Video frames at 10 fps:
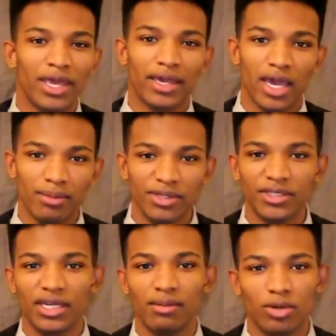It can be
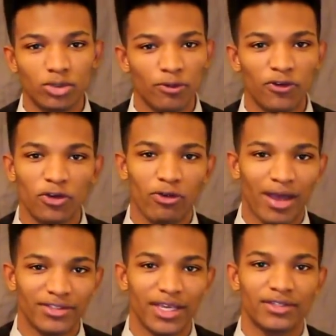seen in multiple
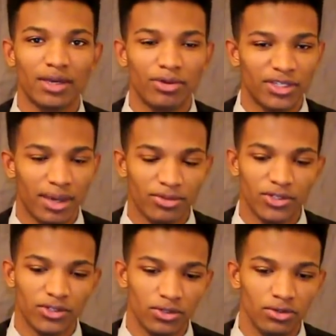photographs that Subway
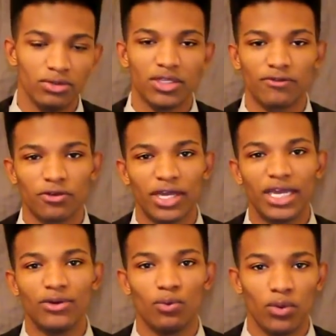sandwiches do differ
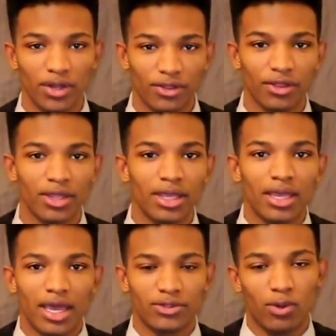in width
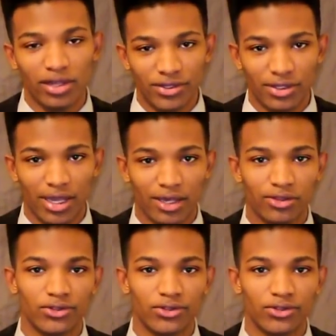as well as length.